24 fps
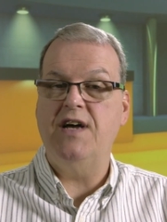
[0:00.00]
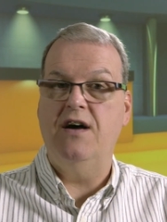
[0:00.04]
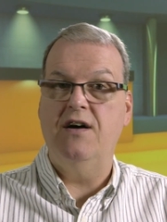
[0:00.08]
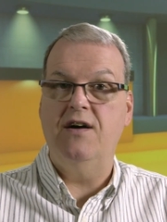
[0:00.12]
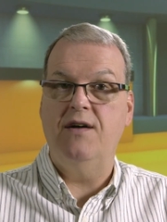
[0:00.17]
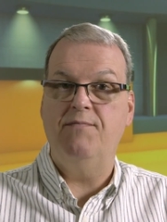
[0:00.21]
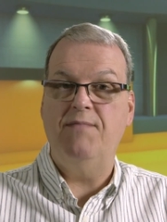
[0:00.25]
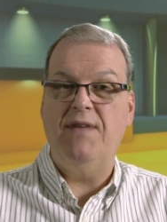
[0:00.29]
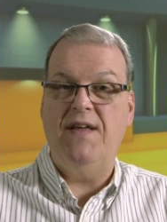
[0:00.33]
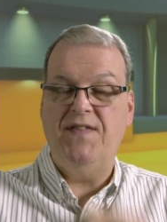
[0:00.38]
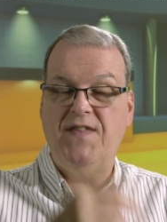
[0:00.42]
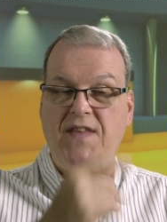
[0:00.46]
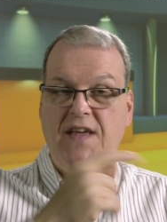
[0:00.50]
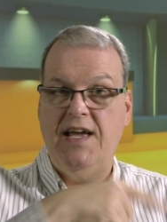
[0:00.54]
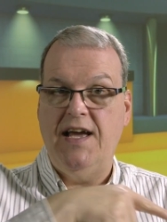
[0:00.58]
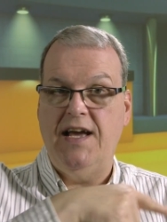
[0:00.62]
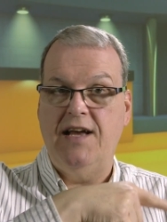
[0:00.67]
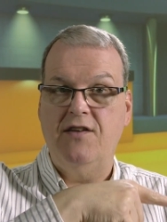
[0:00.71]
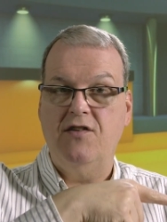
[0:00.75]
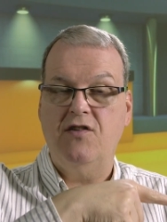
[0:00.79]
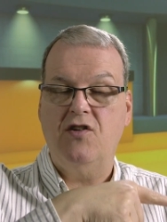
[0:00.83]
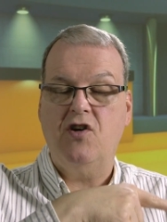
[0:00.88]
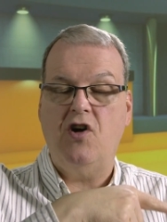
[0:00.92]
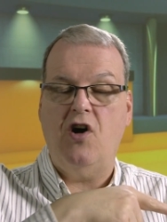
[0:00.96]
Uh, at the
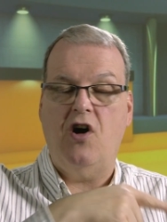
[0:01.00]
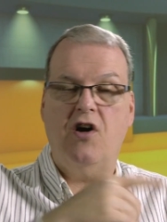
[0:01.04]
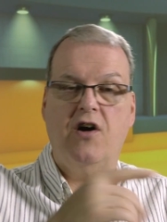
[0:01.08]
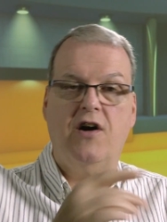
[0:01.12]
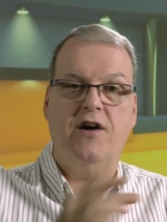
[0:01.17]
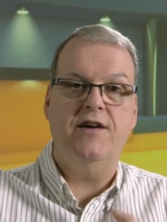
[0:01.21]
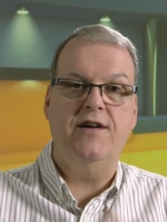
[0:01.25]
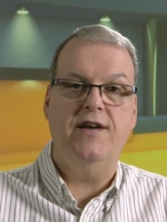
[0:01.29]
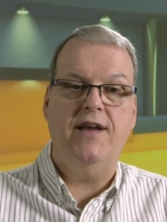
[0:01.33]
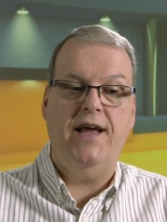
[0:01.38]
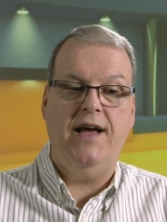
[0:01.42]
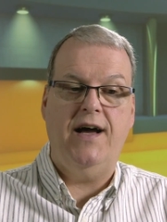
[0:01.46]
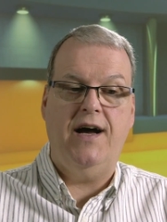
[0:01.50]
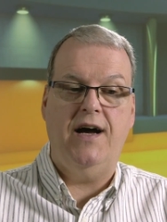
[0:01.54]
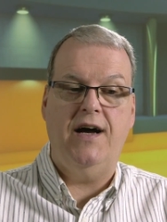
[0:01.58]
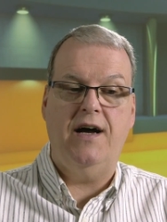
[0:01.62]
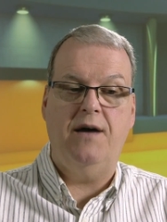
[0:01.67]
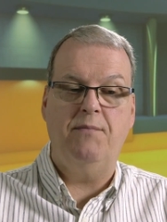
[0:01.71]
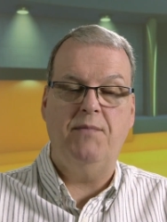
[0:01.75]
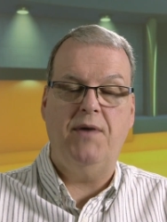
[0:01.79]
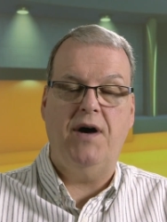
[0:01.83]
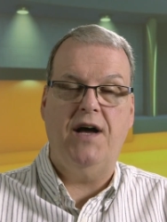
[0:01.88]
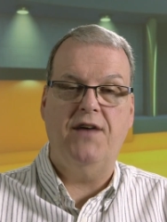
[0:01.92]
end card, um,